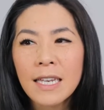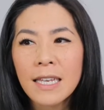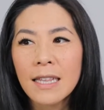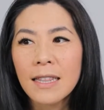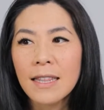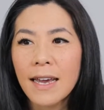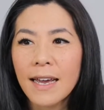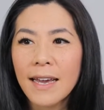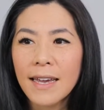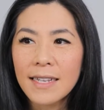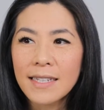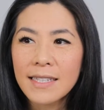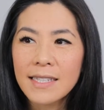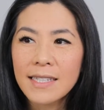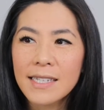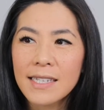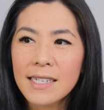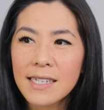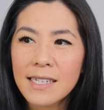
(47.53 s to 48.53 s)

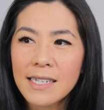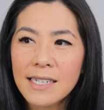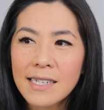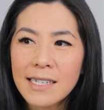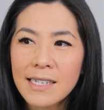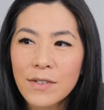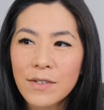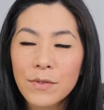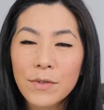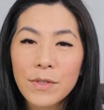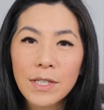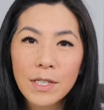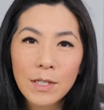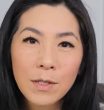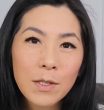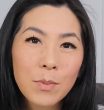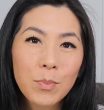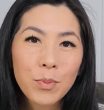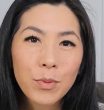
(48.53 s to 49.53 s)
that, well, this
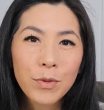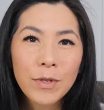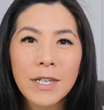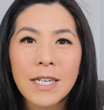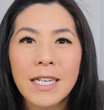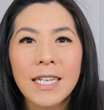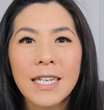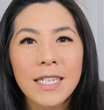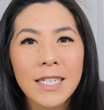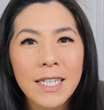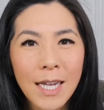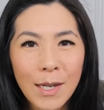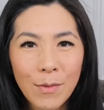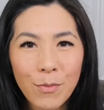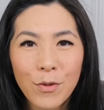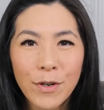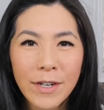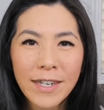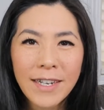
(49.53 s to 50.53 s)
is
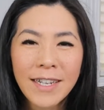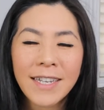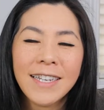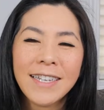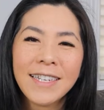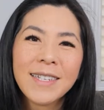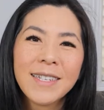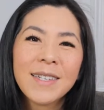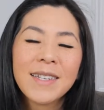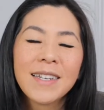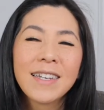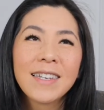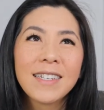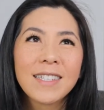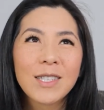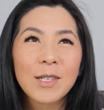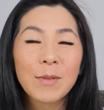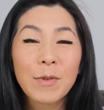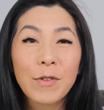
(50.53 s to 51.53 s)
pre-type 1.
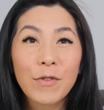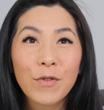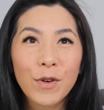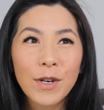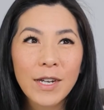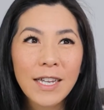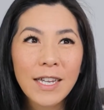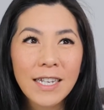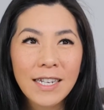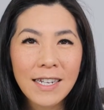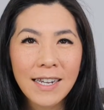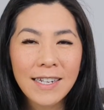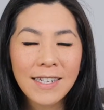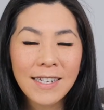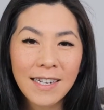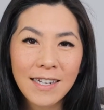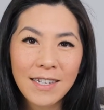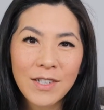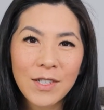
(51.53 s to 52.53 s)
So before he got
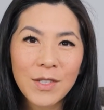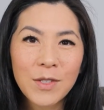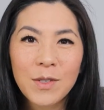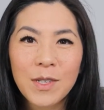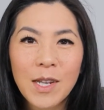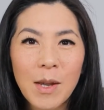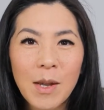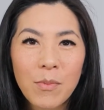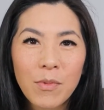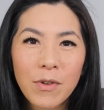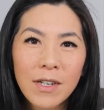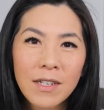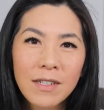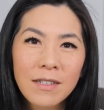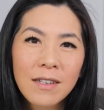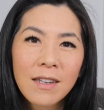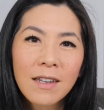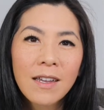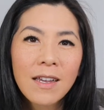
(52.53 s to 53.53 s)
diagnosed with type
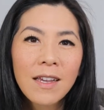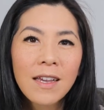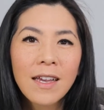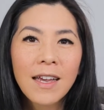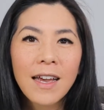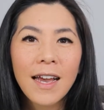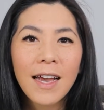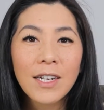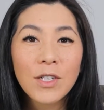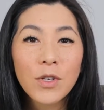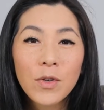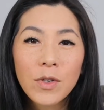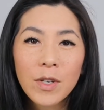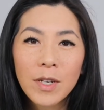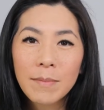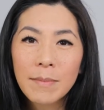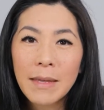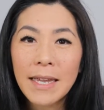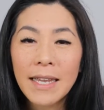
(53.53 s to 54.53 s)
1, I told
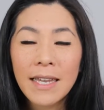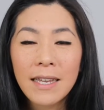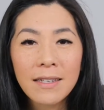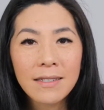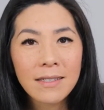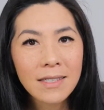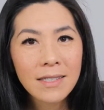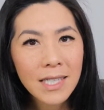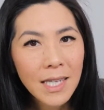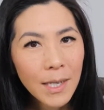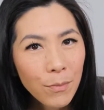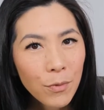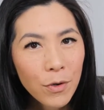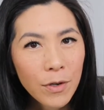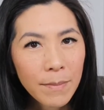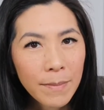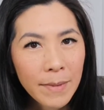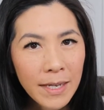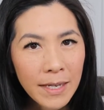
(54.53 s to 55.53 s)
him that he could sleep
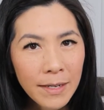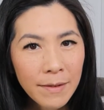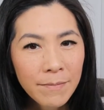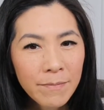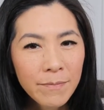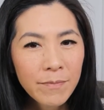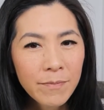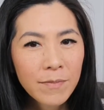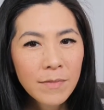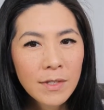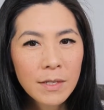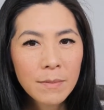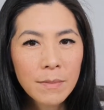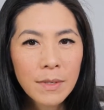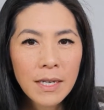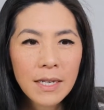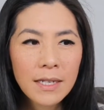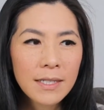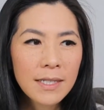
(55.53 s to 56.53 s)
with me
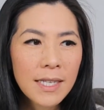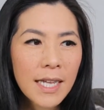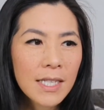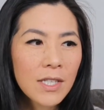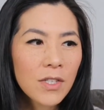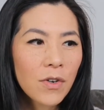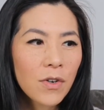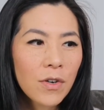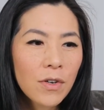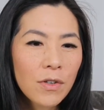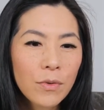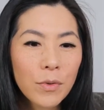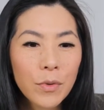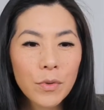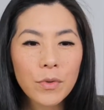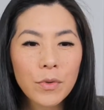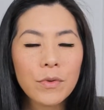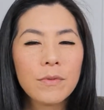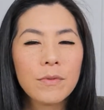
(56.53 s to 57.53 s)
because that's our
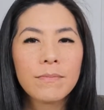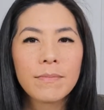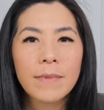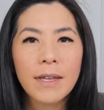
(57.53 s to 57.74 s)
little